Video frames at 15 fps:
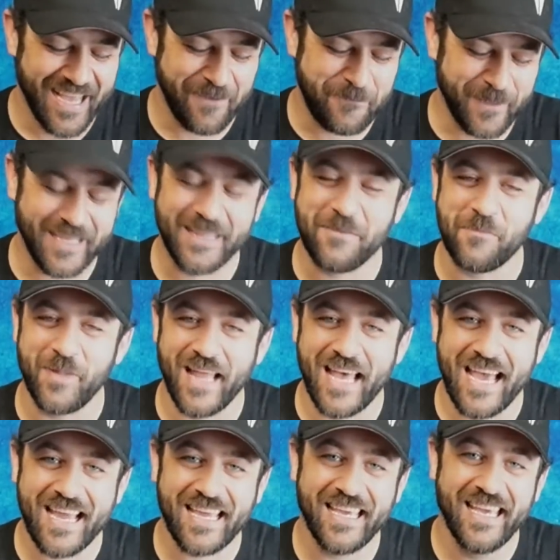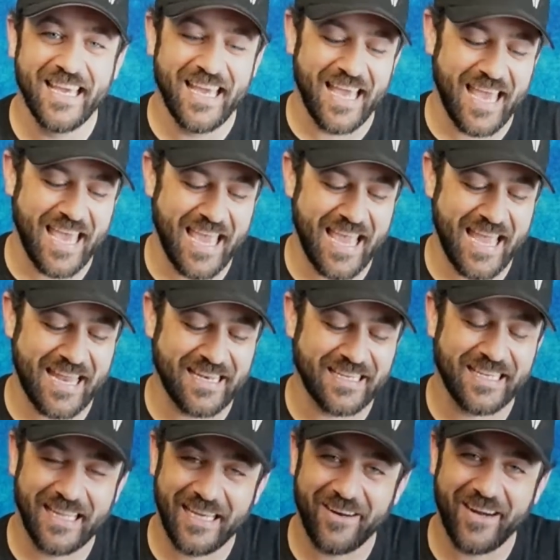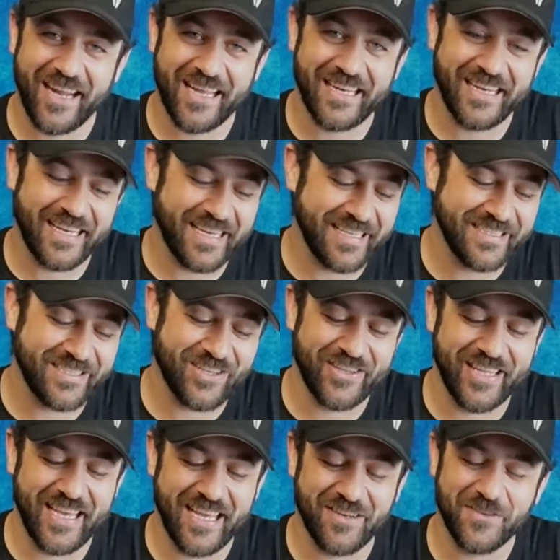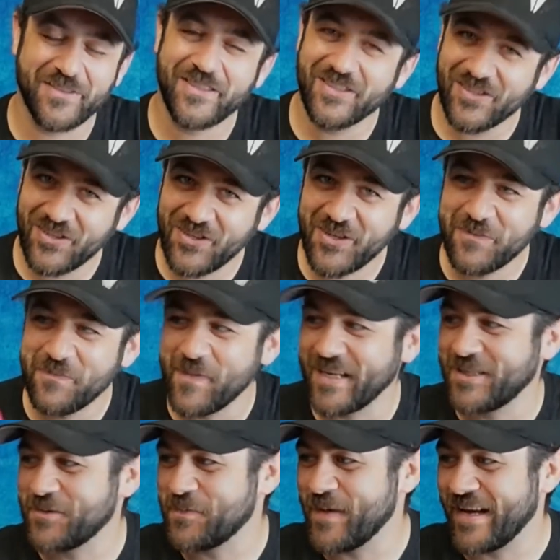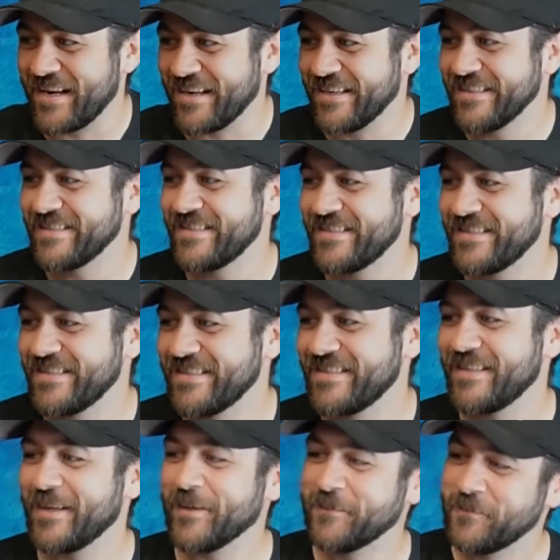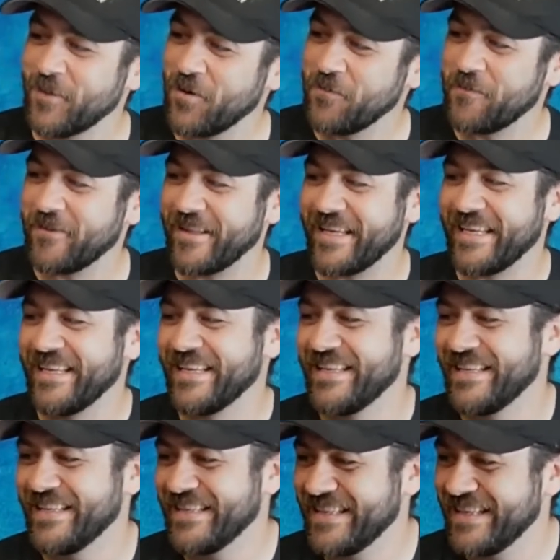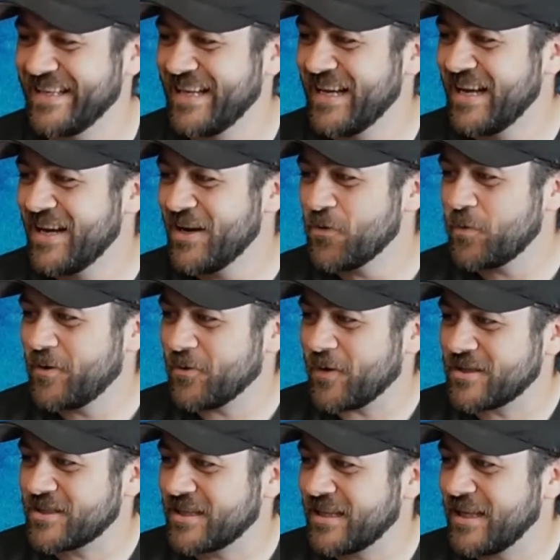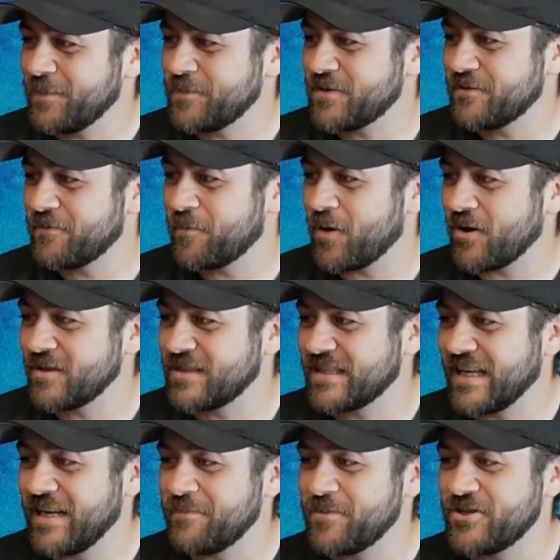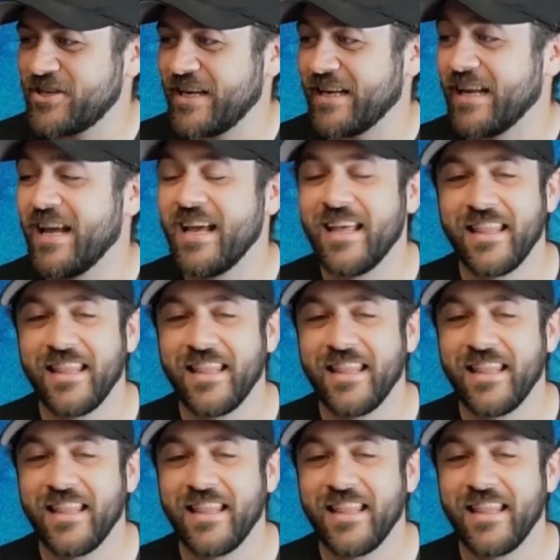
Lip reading: I feel like the black and clear anodized on the handles look much better. So hopefully it would be cool to watch clips of parts getting machined.